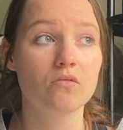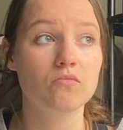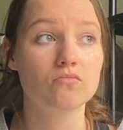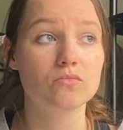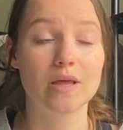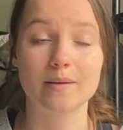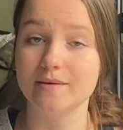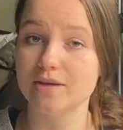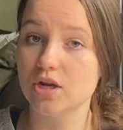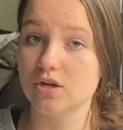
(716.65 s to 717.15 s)

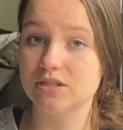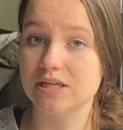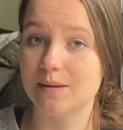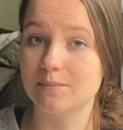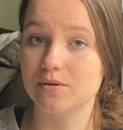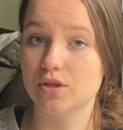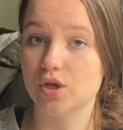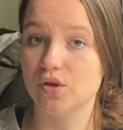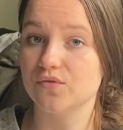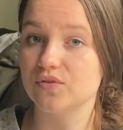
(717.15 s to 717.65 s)
let me know down
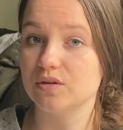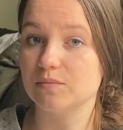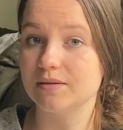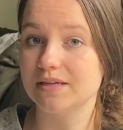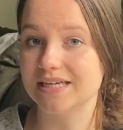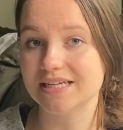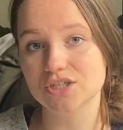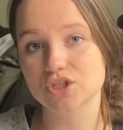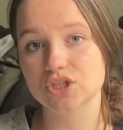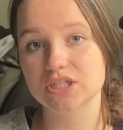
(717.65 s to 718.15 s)
below if you'd be
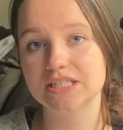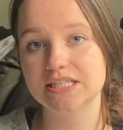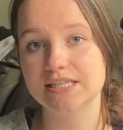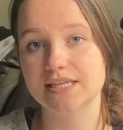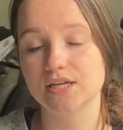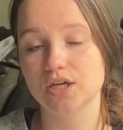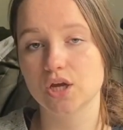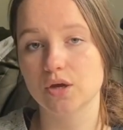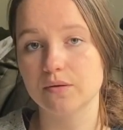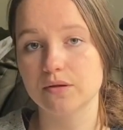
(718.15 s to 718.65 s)
interested
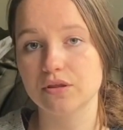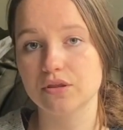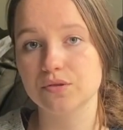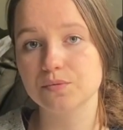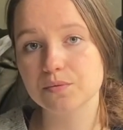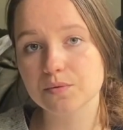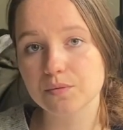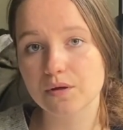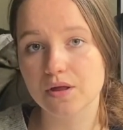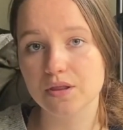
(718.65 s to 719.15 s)
in going
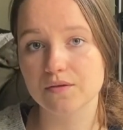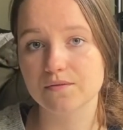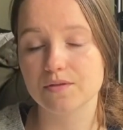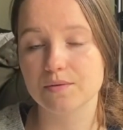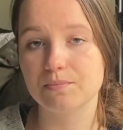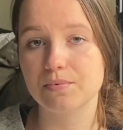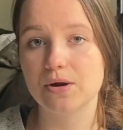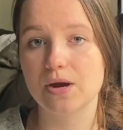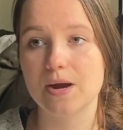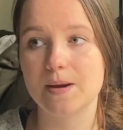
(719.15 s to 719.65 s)
through all of
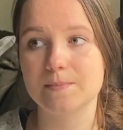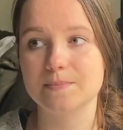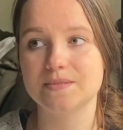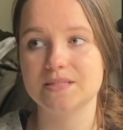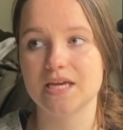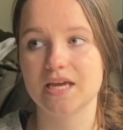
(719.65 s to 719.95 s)
the prompts